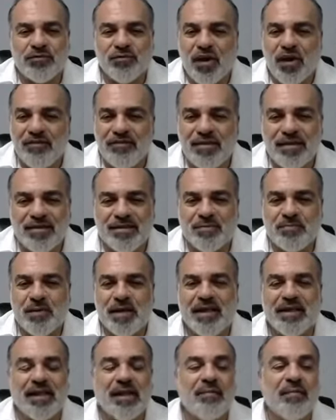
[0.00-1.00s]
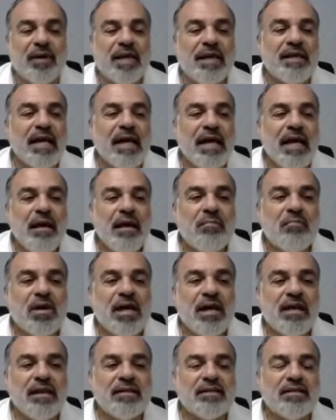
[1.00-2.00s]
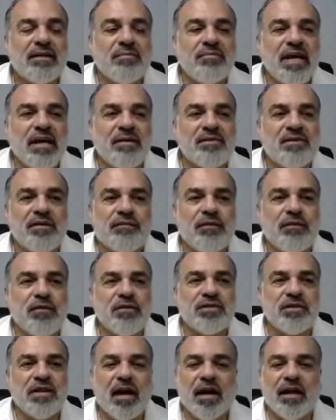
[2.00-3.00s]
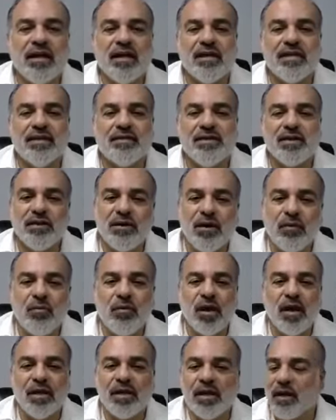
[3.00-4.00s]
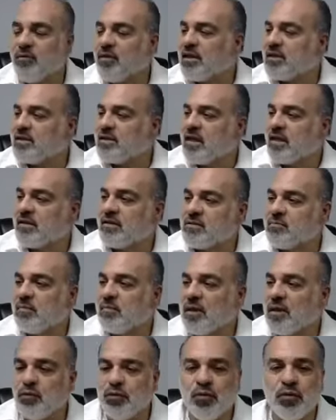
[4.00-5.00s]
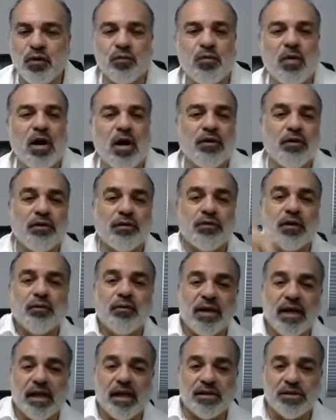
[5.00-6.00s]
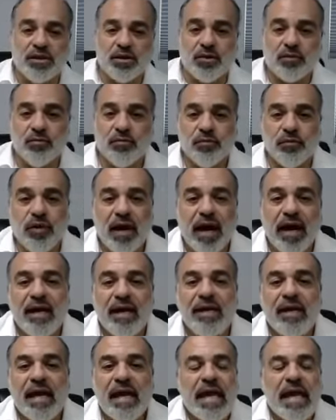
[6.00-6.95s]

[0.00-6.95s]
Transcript: driving the speed limit. But sometimes the first thought is, you know what? I want to take this balloon with water and throw it at you, right?